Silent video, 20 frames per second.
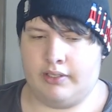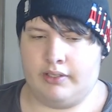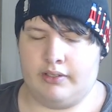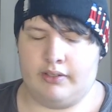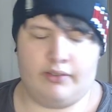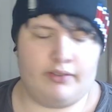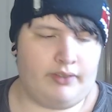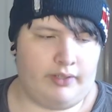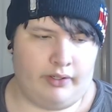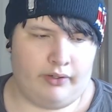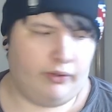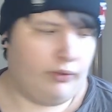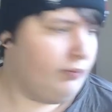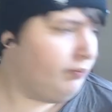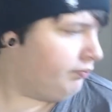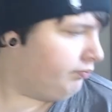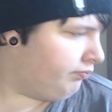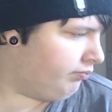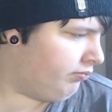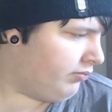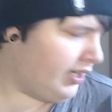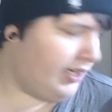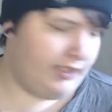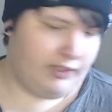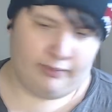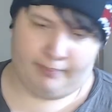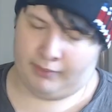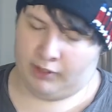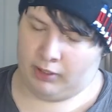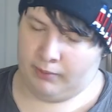So I
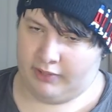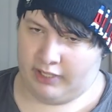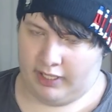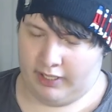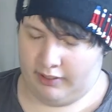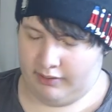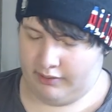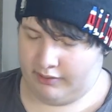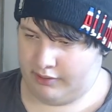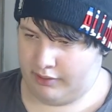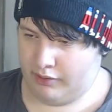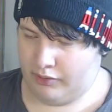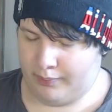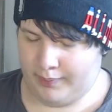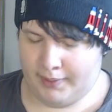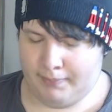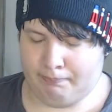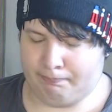just burped. I uh, excuse me.